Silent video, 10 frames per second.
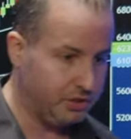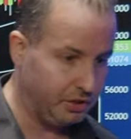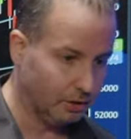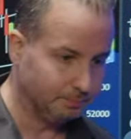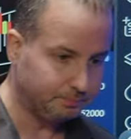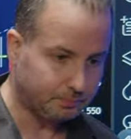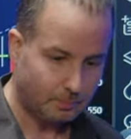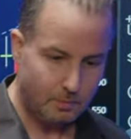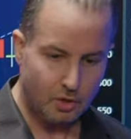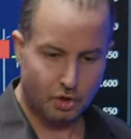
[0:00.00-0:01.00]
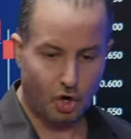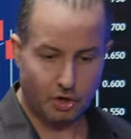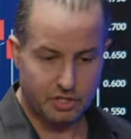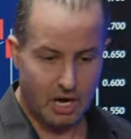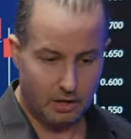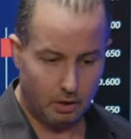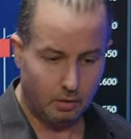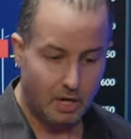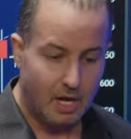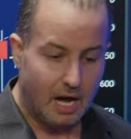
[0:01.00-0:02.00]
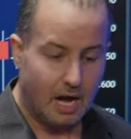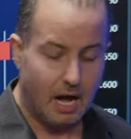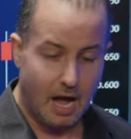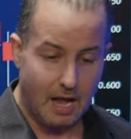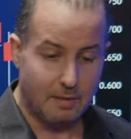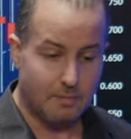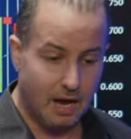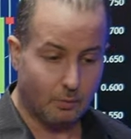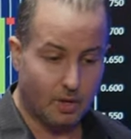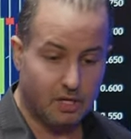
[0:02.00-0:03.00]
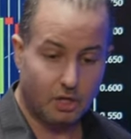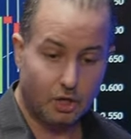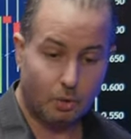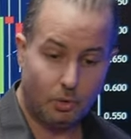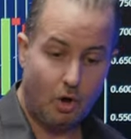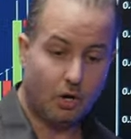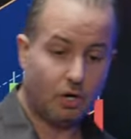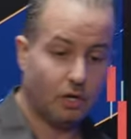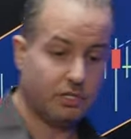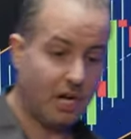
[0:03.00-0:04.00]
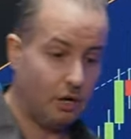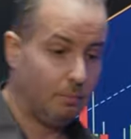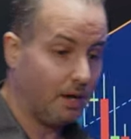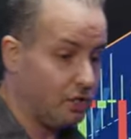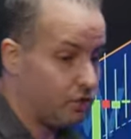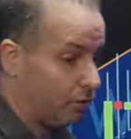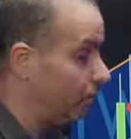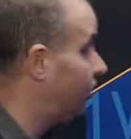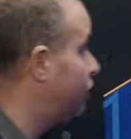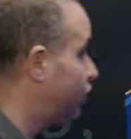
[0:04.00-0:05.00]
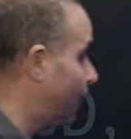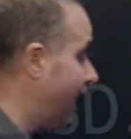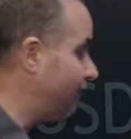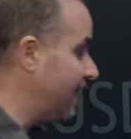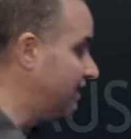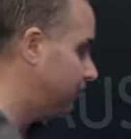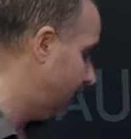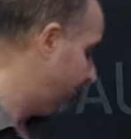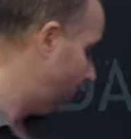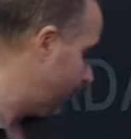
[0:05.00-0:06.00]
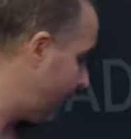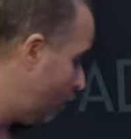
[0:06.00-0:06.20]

here. Cardano. I am not ready to go long Cardano, but I certainly do have a level that I'm